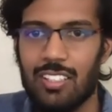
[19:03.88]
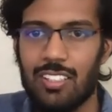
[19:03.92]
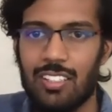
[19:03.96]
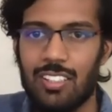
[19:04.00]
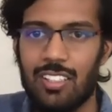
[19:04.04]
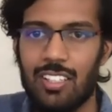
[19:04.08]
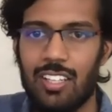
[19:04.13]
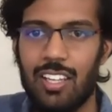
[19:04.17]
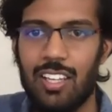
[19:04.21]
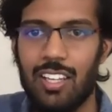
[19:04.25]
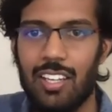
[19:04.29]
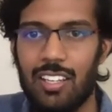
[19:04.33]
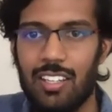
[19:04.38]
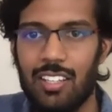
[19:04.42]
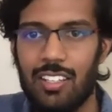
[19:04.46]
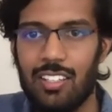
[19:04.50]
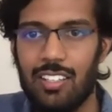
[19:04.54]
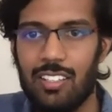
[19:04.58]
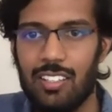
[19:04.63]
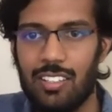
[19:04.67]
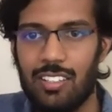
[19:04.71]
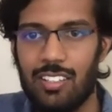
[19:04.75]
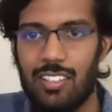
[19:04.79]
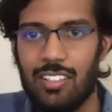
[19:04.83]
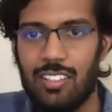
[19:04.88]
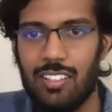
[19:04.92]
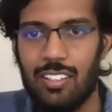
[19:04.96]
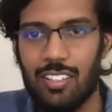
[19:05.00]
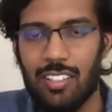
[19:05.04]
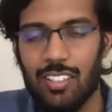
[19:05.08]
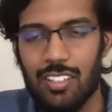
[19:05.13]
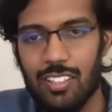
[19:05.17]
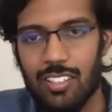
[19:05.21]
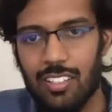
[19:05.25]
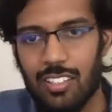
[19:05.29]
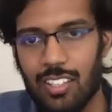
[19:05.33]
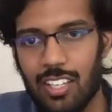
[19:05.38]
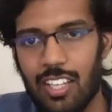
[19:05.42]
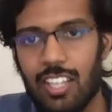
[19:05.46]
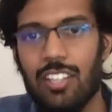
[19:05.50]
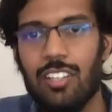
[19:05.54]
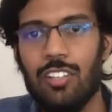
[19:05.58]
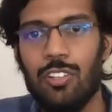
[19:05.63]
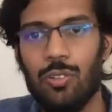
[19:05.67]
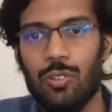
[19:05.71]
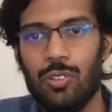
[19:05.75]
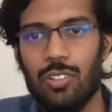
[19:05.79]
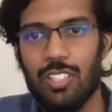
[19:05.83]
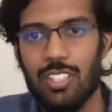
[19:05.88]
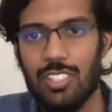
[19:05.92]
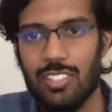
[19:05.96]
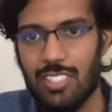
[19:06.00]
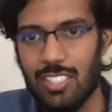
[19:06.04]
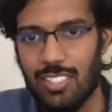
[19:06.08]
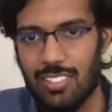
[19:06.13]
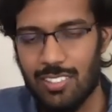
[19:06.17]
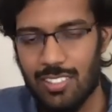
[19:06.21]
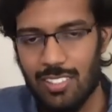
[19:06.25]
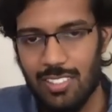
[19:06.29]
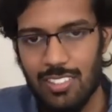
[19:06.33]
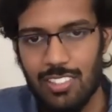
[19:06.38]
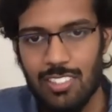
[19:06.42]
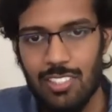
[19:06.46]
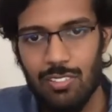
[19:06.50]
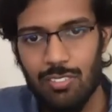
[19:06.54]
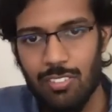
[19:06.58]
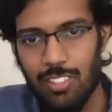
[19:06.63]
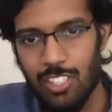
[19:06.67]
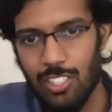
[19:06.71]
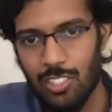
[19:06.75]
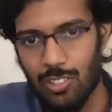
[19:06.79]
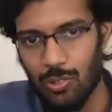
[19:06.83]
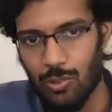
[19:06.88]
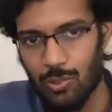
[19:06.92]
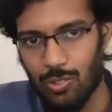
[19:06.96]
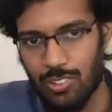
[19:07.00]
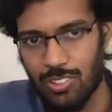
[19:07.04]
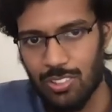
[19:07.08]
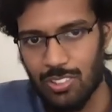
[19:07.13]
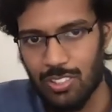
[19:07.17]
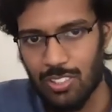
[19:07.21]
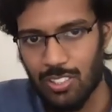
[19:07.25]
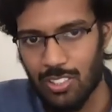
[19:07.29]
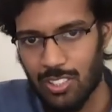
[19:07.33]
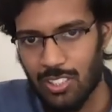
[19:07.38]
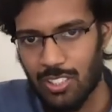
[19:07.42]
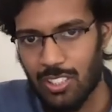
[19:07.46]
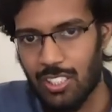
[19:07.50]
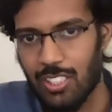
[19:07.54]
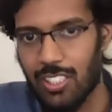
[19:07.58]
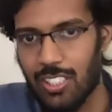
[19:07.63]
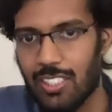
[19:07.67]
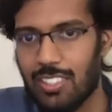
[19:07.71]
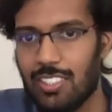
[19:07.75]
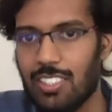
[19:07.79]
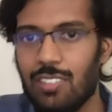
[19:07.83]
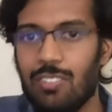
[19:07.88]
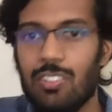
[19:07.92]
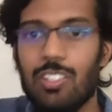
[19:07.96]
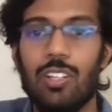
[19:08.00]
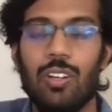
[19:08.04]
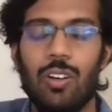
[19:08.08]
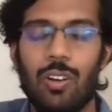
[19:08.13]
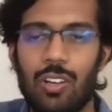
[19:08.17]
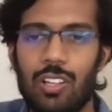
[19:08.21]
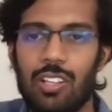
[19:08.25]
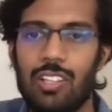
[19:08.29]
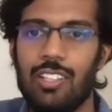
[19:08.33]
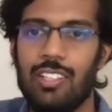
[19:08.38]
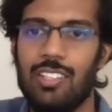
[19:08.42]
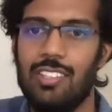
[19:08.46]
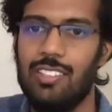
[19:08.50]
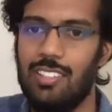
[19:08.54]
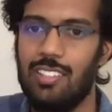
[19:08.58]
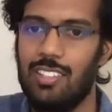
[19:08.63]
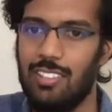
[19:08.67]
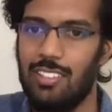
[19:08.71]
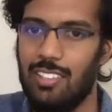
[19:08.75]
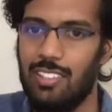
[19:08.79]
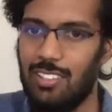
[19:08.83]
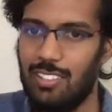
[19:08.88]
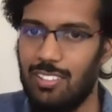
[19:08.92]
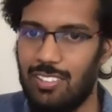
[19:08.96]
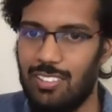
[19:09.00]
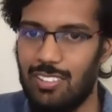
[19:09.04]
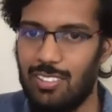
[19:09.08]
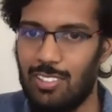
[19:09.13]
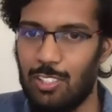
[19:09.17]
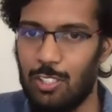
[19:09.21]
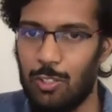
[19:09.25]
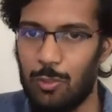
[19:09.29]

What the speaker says: And Raytune is extensively used in achieving all these three things.